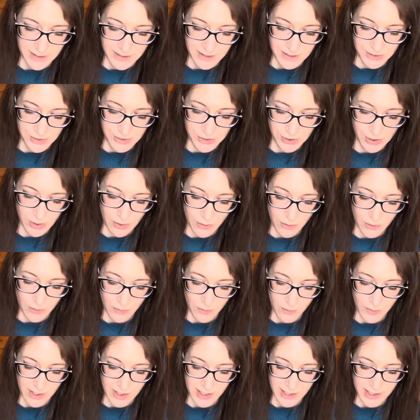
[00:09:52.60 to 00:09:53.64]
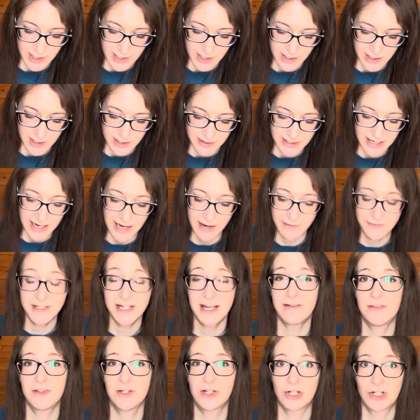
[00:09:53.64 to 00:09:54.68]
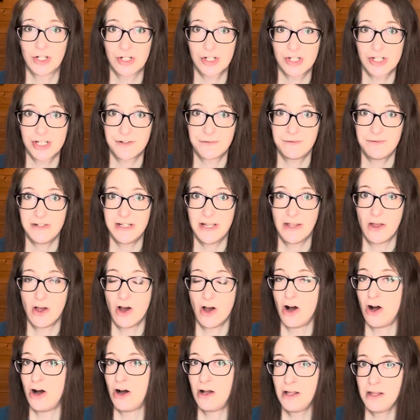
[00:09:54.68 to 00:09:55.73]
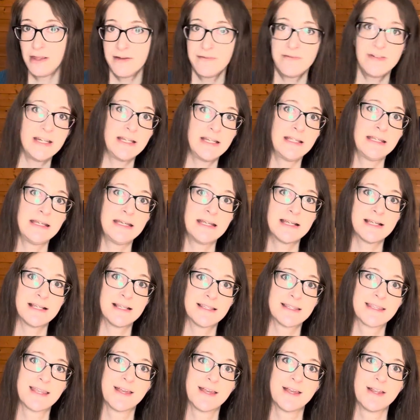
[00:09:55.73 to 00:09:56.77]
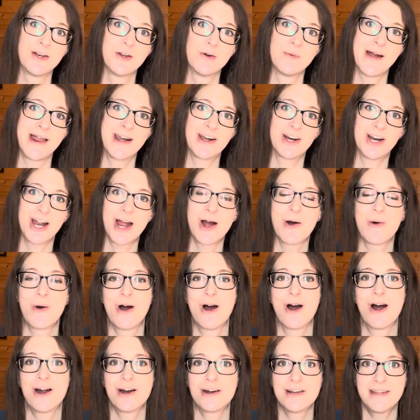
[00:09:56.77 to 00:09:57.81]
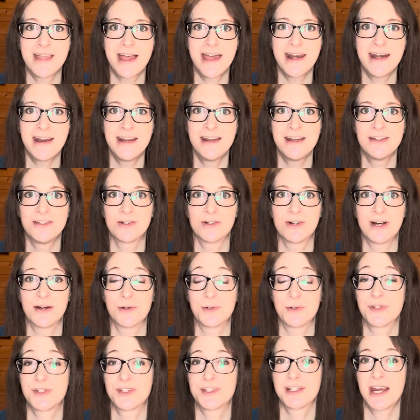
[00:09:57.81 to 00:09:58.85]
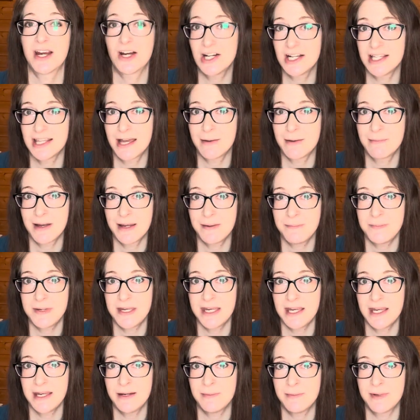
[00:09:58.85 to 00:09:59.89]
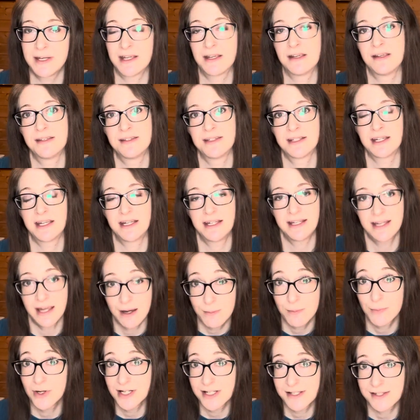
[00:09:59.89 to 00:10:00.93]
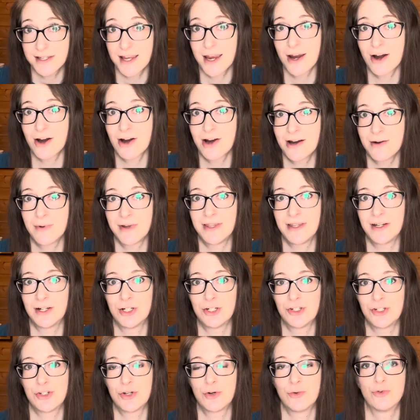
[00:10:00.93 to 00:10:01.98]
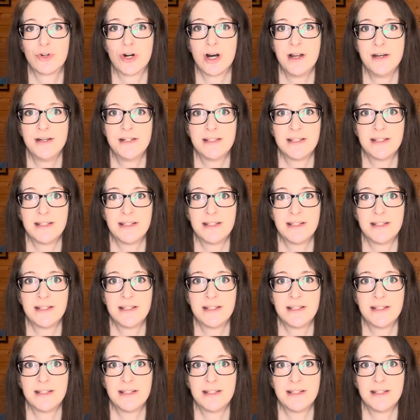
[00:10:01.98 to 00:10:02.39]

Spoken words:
So They have to have the courage to feel all the feelings, no matter how hard that is or how scary that might be, because it can get pretty scary when they're so drawn to